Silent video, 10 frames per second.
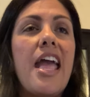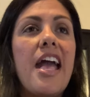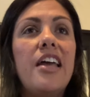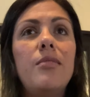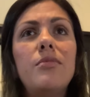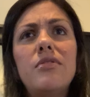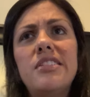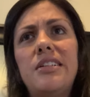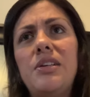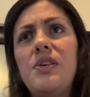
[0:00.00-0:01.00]

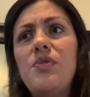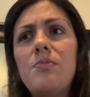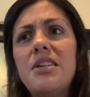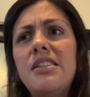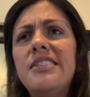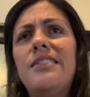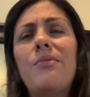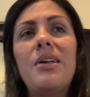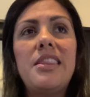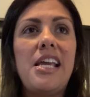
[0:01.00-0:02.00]
animals and humans and
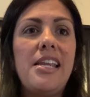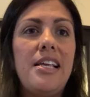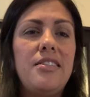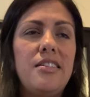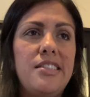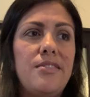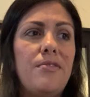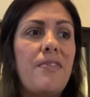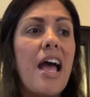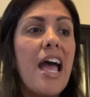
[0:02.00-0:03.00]
what they need to
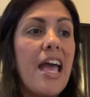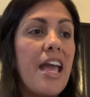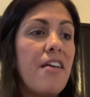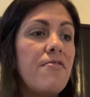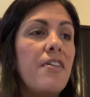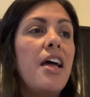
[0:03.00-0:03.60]
survive.